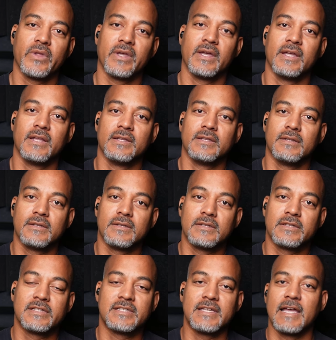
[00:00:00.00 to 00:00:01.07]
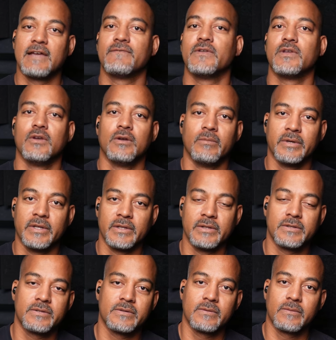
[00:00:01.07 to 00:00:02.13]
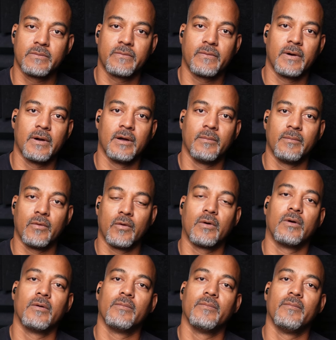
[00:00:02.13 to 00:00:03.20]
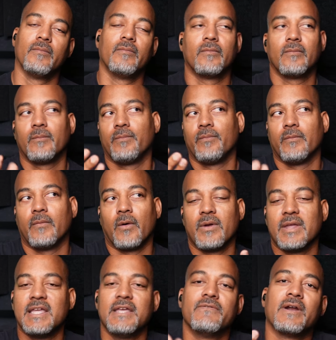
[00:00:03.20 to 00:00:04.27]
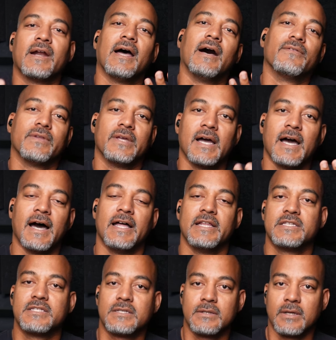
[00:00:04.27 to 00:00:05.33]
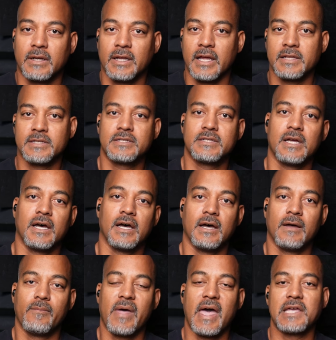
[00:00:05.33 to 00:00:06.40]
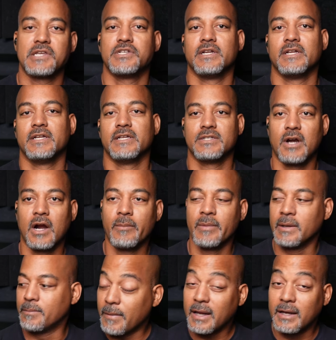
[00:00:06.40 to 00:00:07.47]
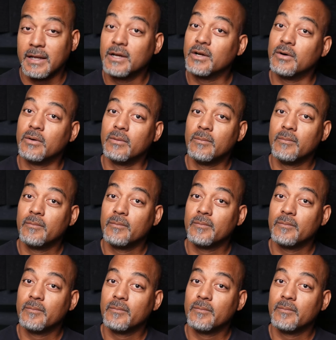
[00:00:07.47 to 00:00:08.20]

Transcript: and save the humans from, or even out the odds against Bastion and his army. Magneto,